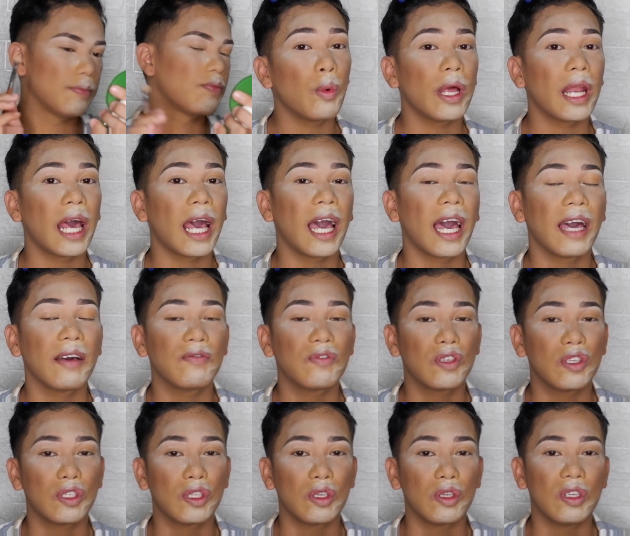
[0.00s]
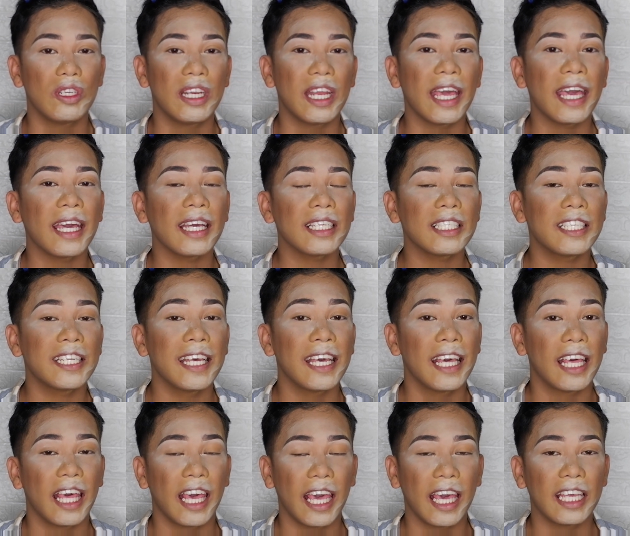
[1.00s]
What I have to do next
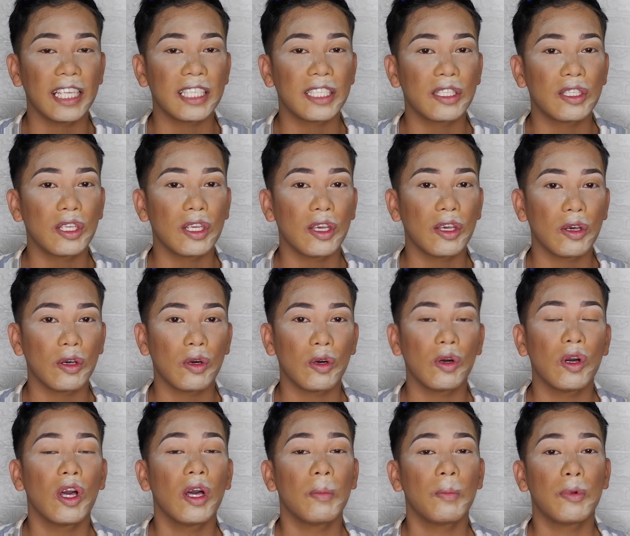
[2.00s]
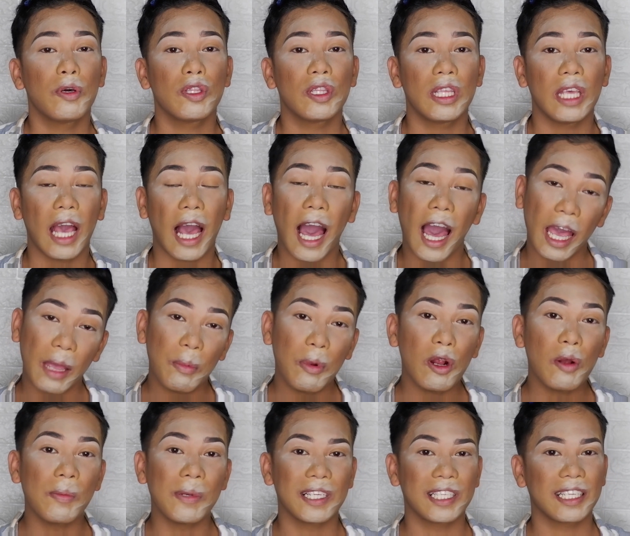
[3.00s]
is to put the
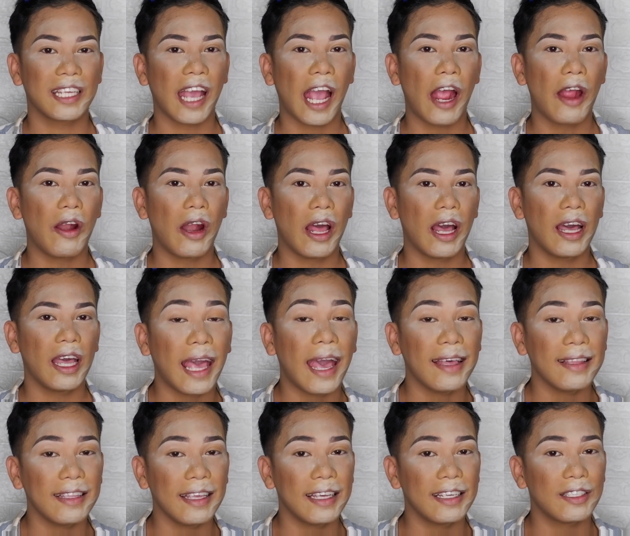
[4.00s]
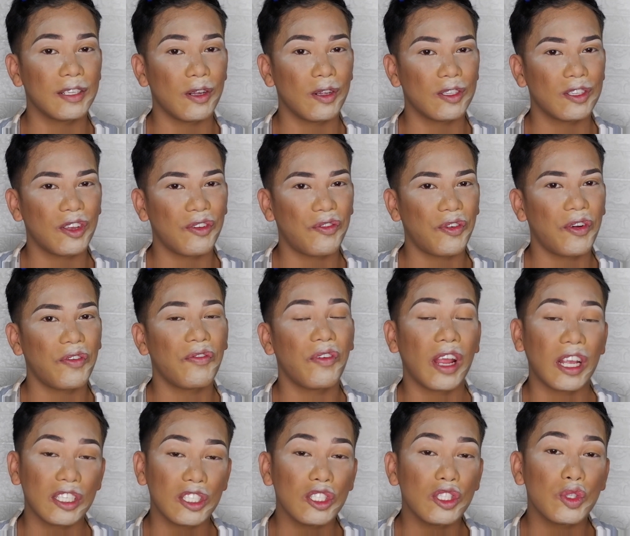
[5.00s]
eyebrow mascara. That is also from
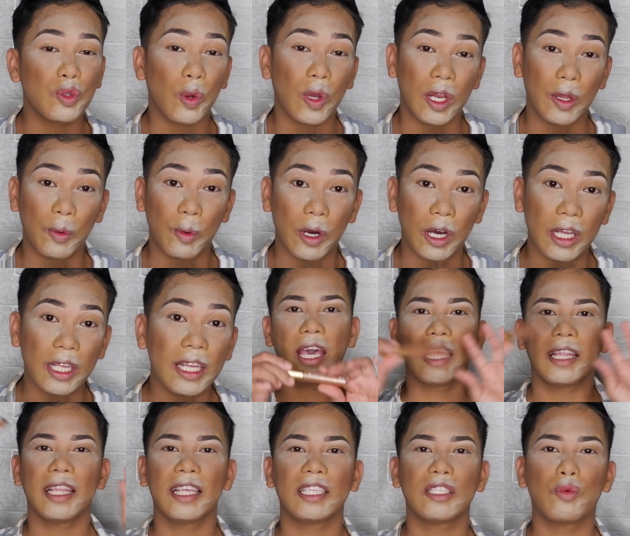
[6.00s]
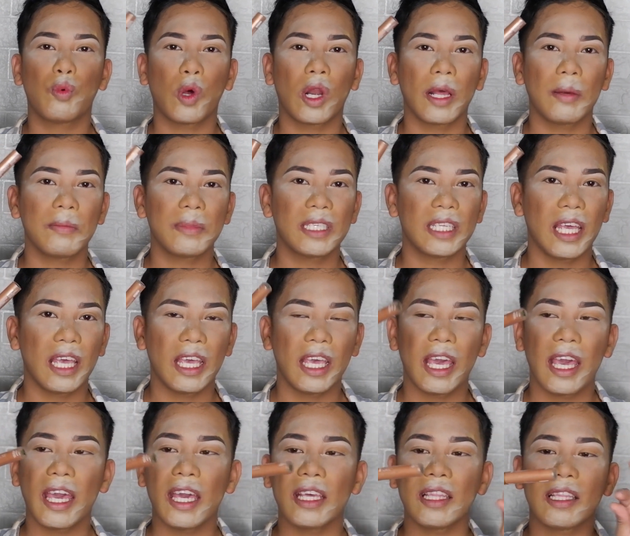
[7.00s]
Fashion21, and this is what I'm
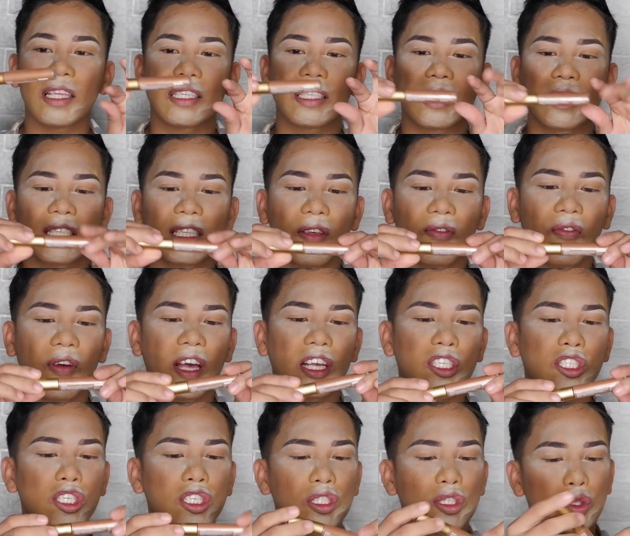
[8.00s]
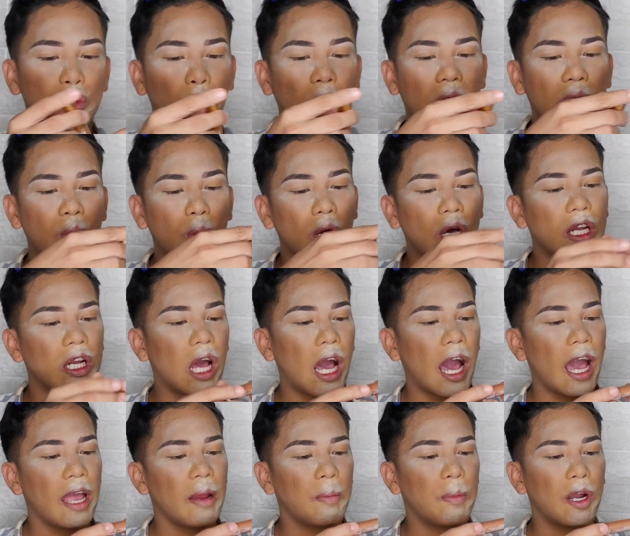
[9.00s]
saying. This is the Fashion21
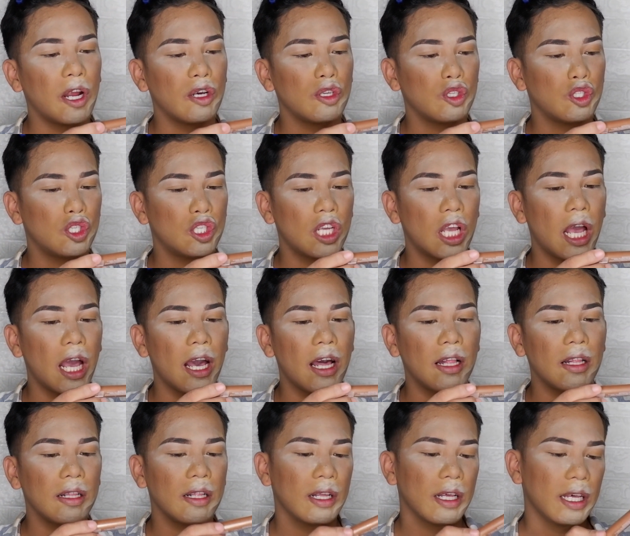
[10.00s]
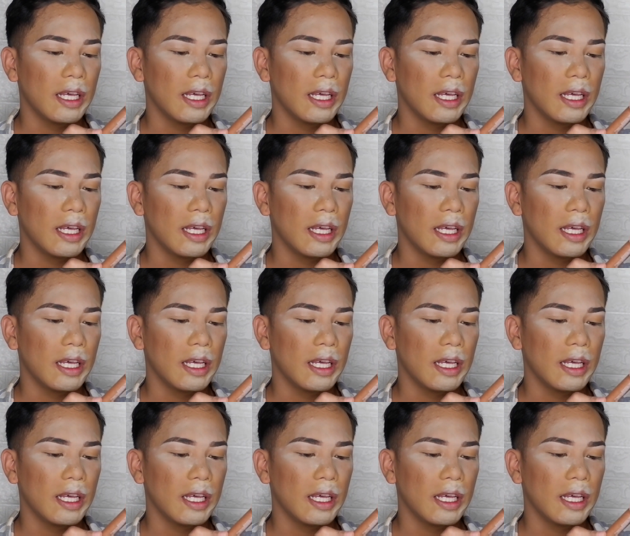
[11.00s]
eyebrow gel.